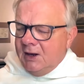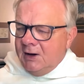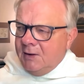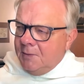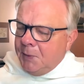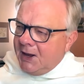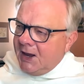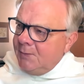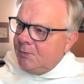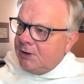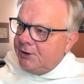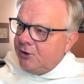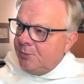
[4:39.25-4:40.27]
it became
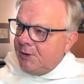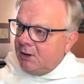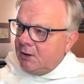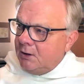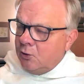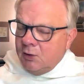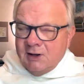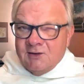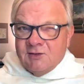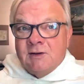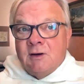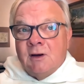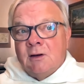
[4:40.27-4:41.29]
clear to me, or at
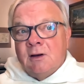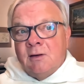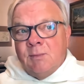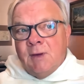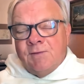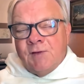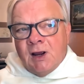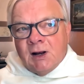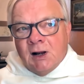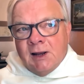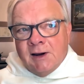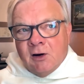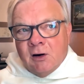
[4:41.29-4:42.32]
least if not
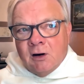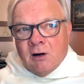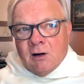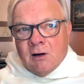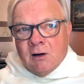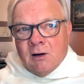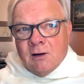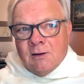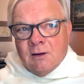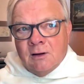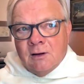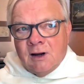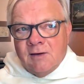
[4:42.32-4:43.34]
clear,
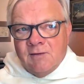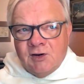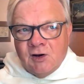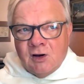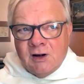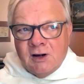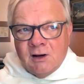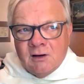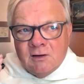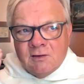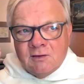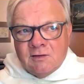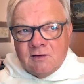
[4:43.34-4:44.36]
kind of a dawning,
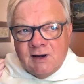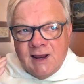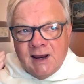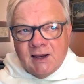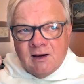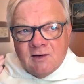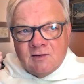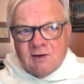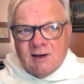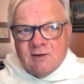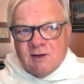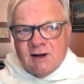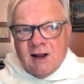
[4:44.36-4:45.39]
snagging
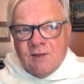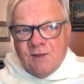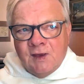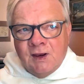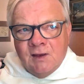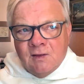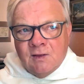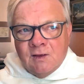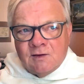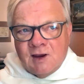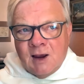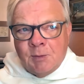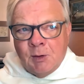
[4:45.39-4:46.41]
sense that I think
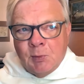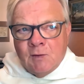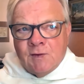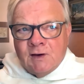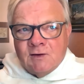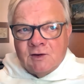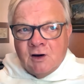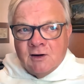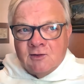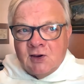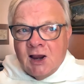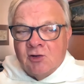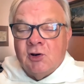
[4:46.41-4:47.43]
this happy birthday song
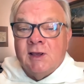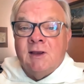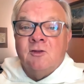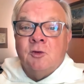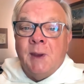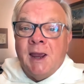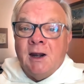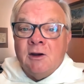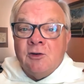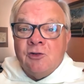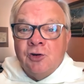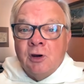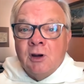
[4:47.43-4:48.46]
is actually in
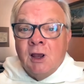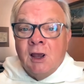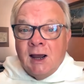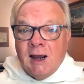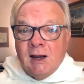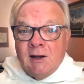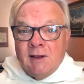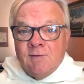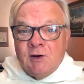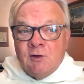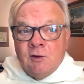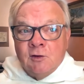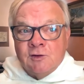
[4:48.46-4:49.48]
Spanish. I live
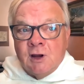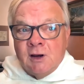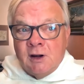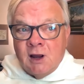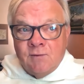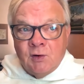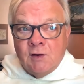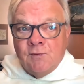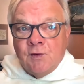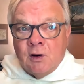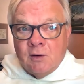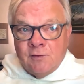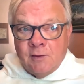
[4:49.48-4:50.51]
in Tucson, not very
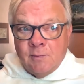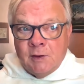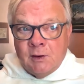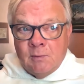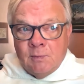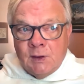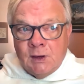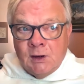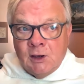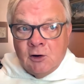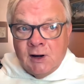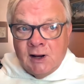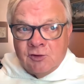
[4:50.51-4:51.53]
far from the
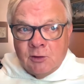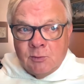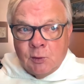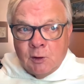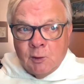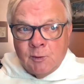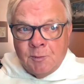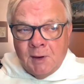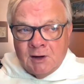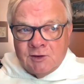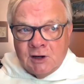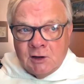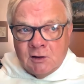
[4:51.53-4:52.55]
international border with
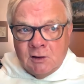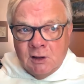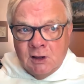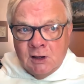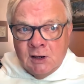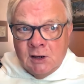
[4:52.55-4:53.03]
Mexico.